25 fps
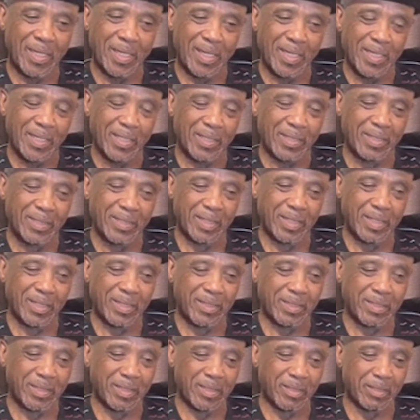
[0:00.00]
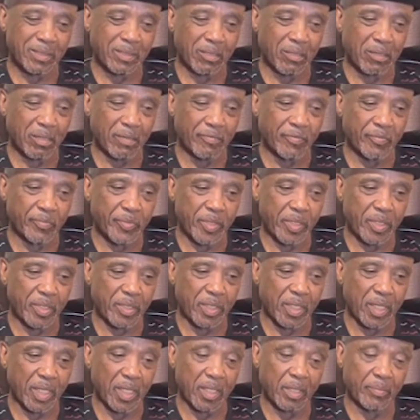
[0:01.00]
it's hard for me to
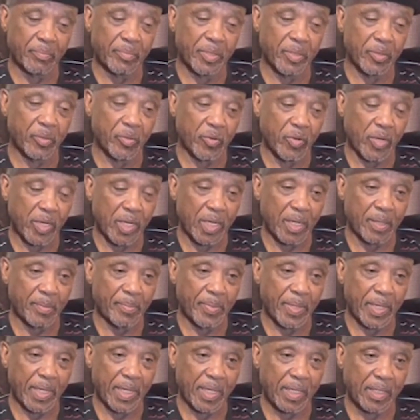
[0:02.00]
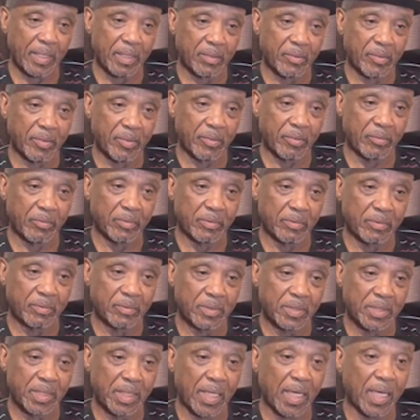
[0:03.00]
think. It's been a while back. You know,
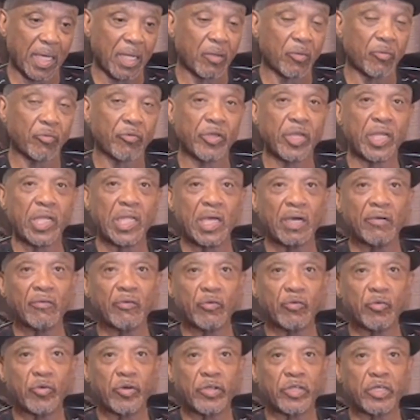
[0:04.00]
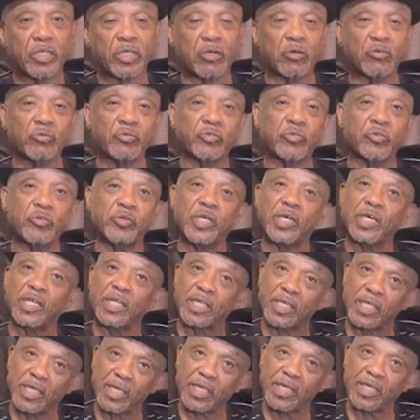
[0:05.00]
I don't never want to go through that
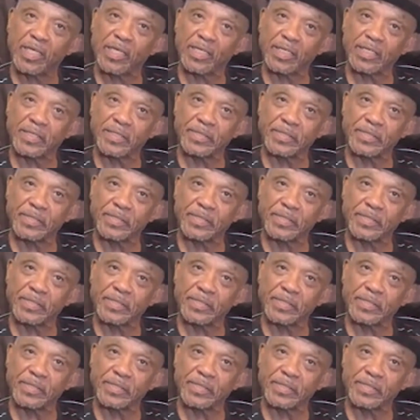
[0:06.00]
again.